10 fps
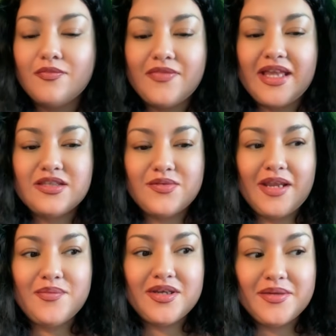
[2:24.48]
that's what
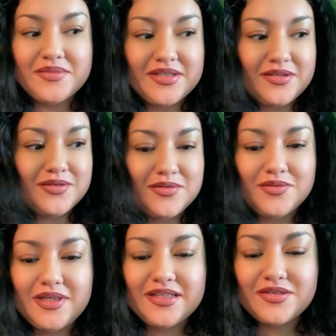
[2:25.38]
I've been up to,
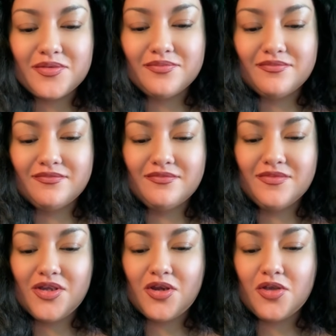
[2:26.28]
is
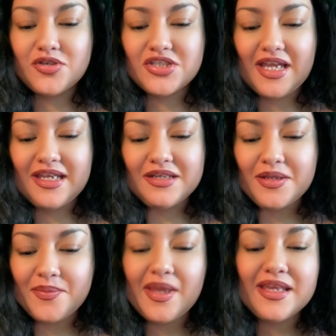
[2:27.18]
crocheting
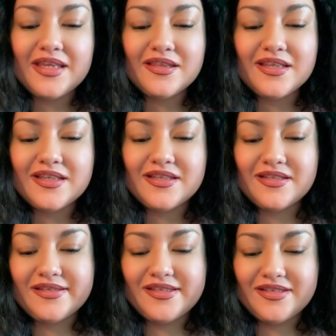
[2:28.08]
and making
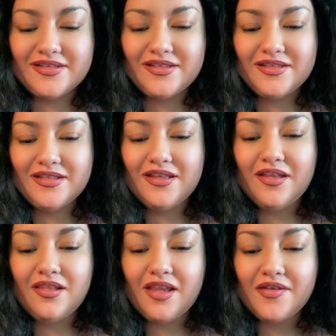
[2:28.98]
these
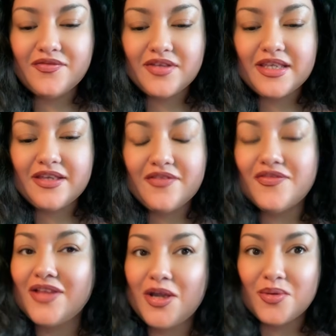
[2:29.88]
lovely
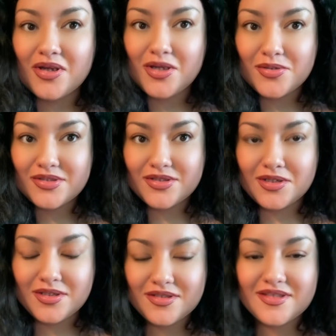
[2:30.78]
flower
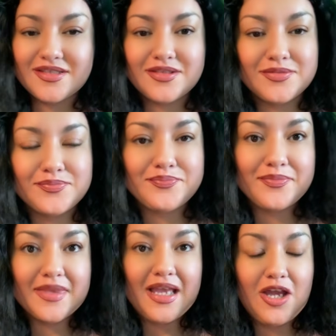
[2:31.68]
coasters.
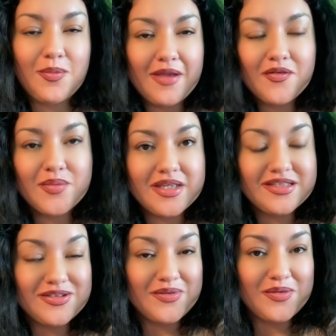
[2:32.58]
I hope
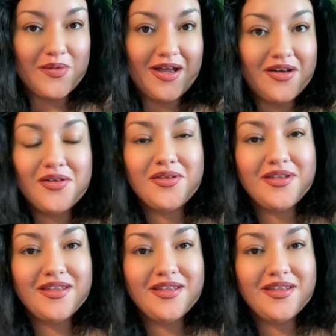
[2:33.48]
everybody's doing well,